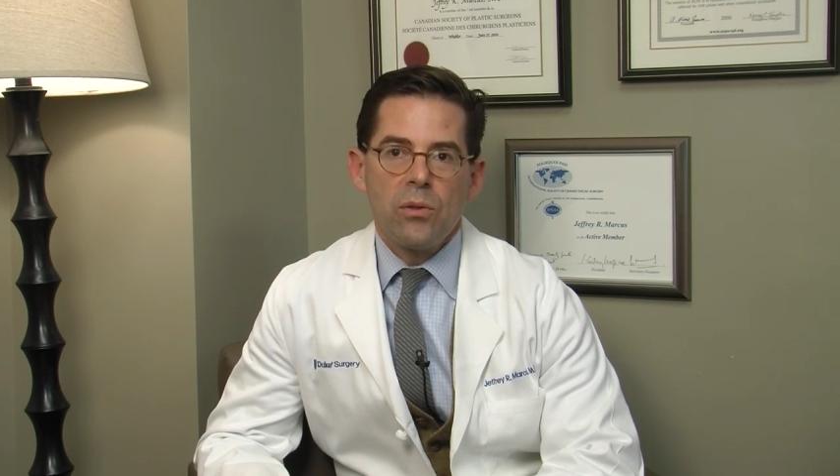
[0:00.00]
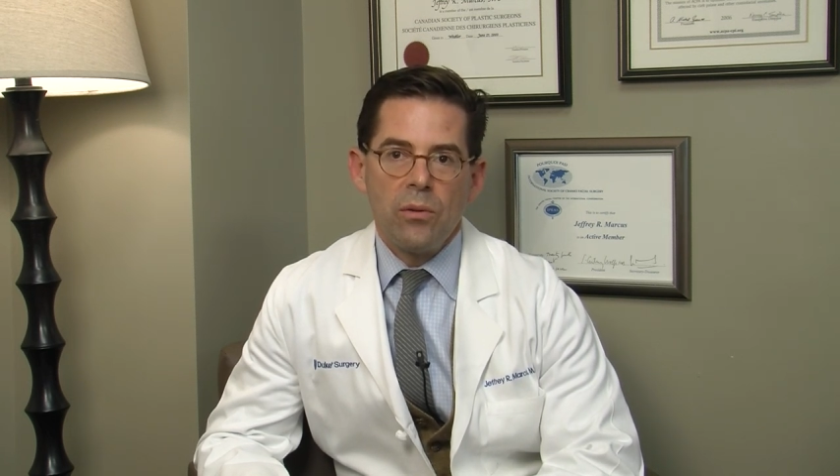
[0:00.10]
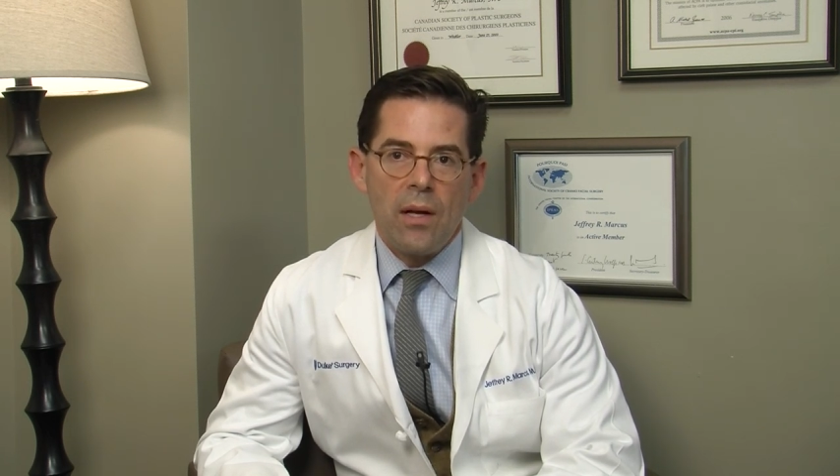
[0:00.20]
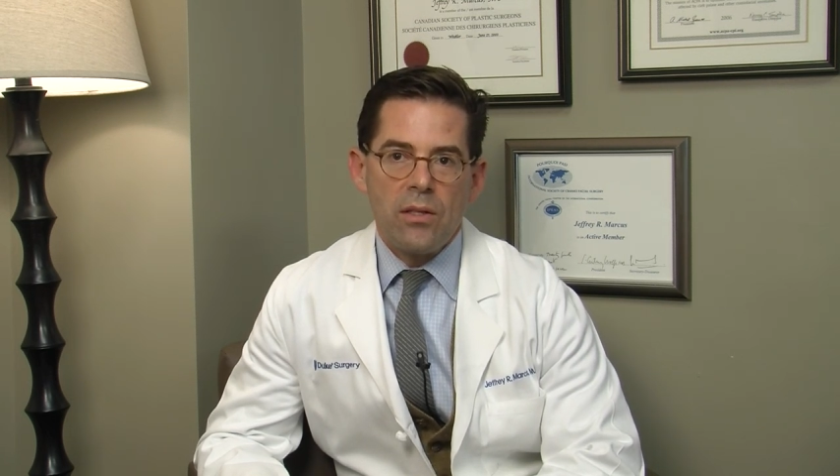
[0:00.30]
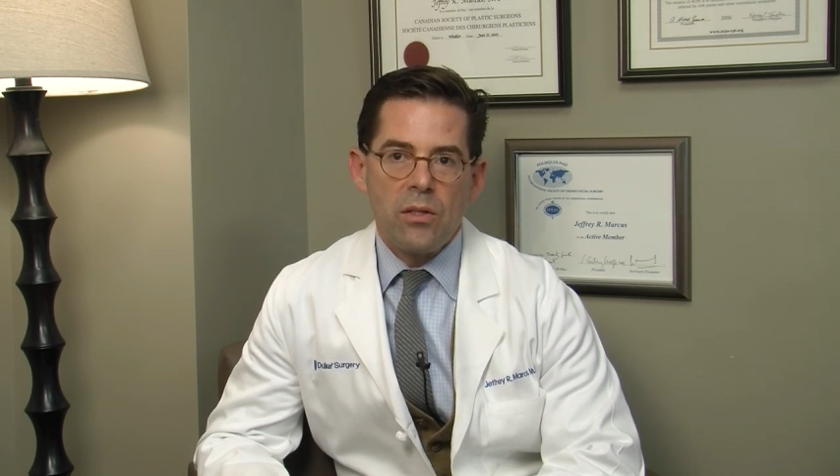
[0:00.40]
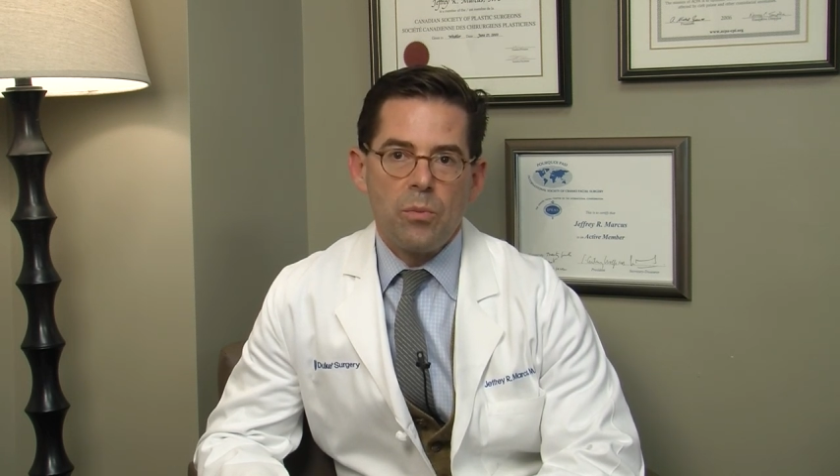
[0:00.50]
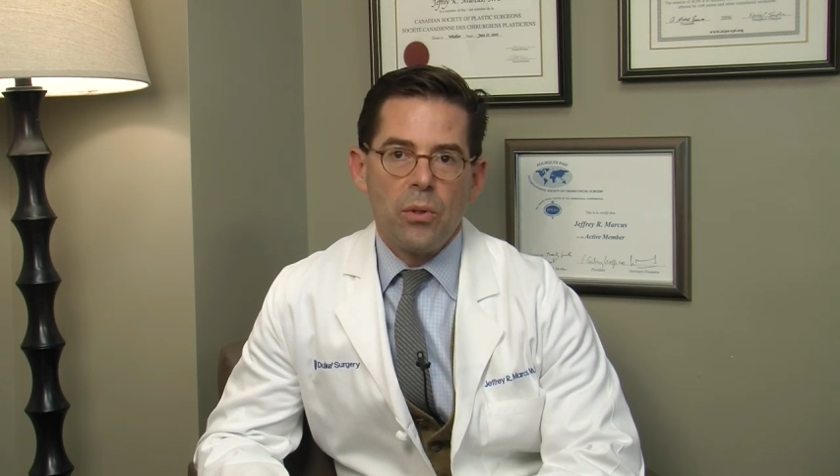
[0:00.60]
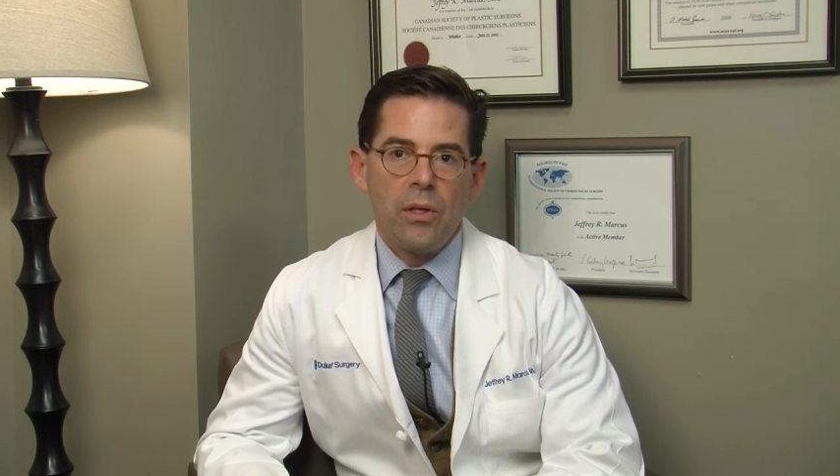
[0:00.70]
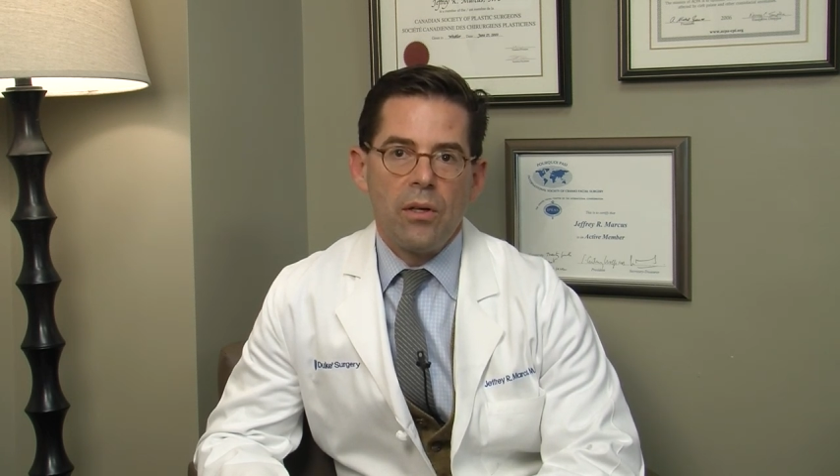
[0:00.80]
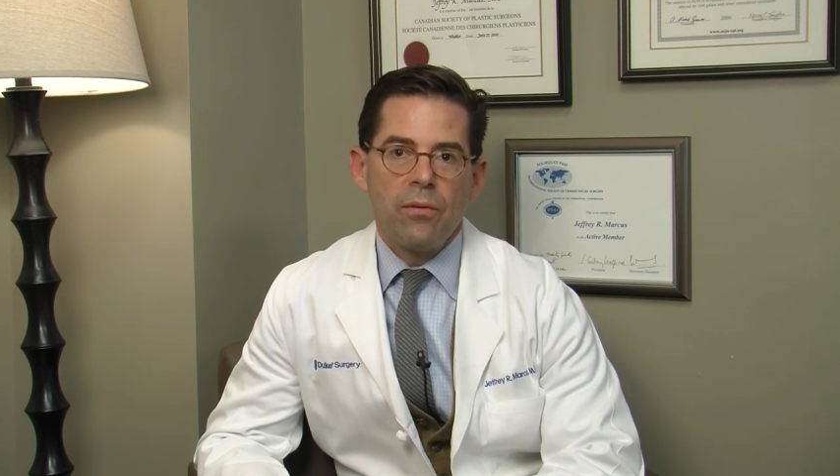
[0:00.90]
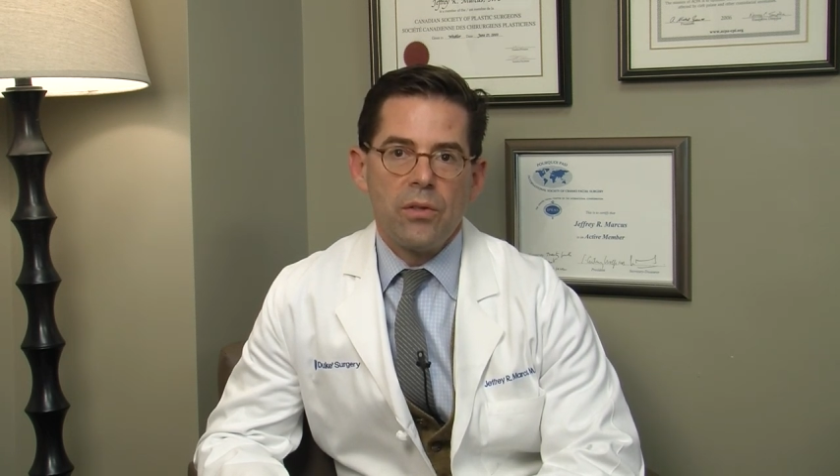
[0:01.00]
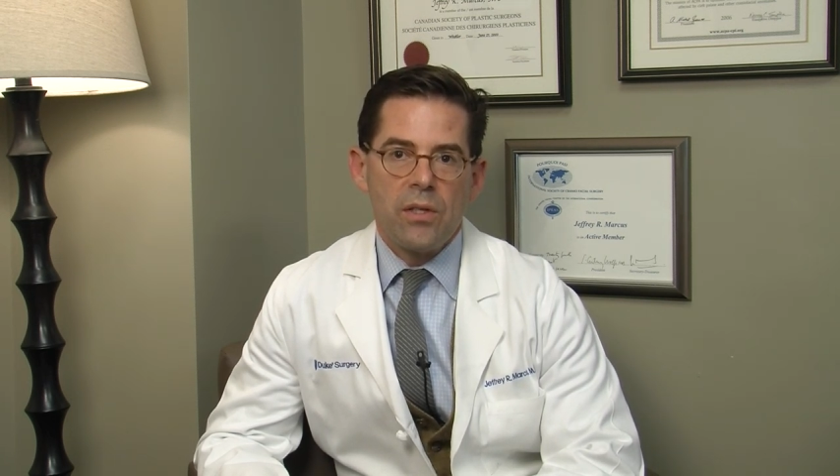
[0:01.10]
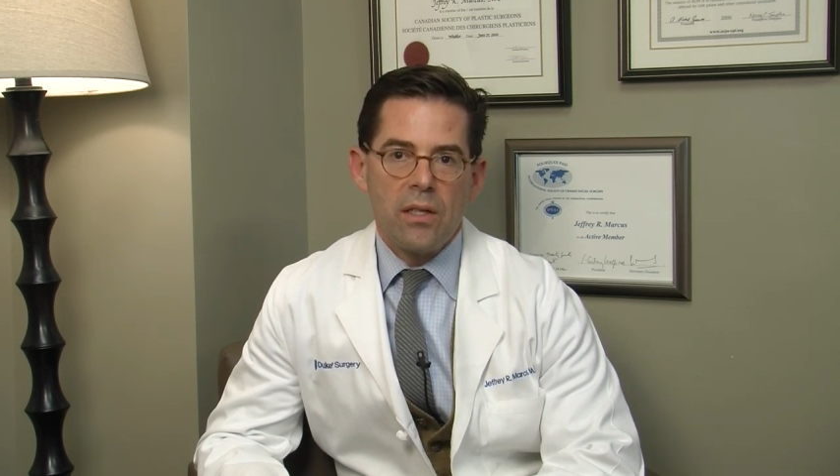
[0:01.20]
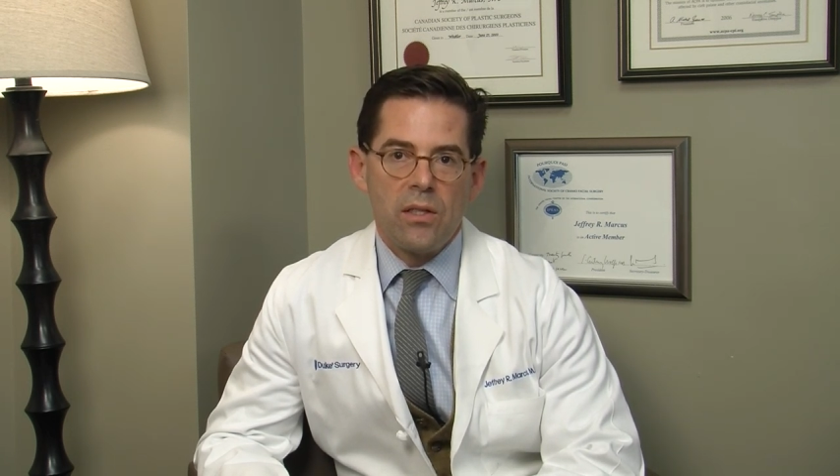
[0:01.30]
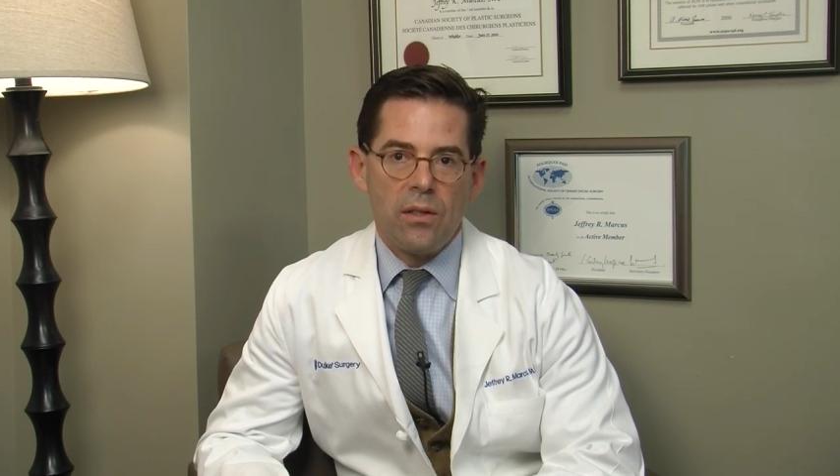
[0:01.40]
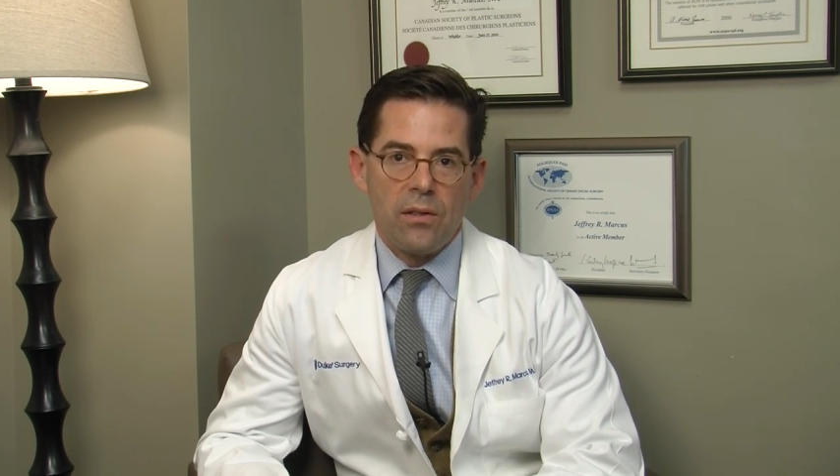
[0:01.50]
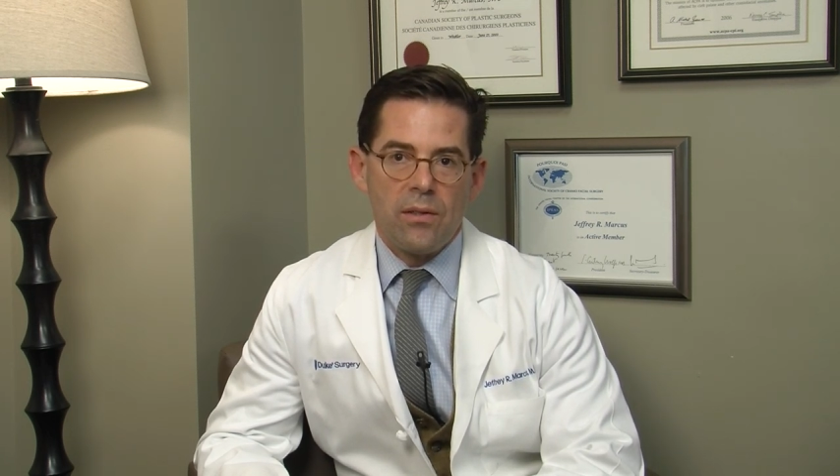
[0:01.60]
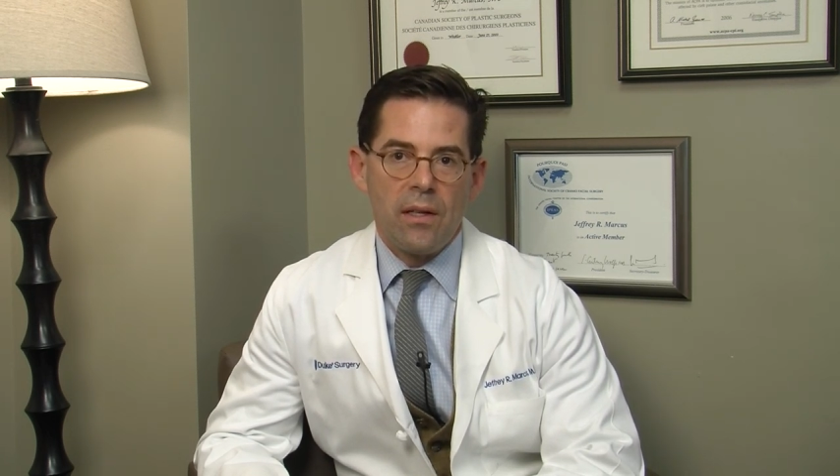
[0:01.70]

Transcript: three residents per year for six years,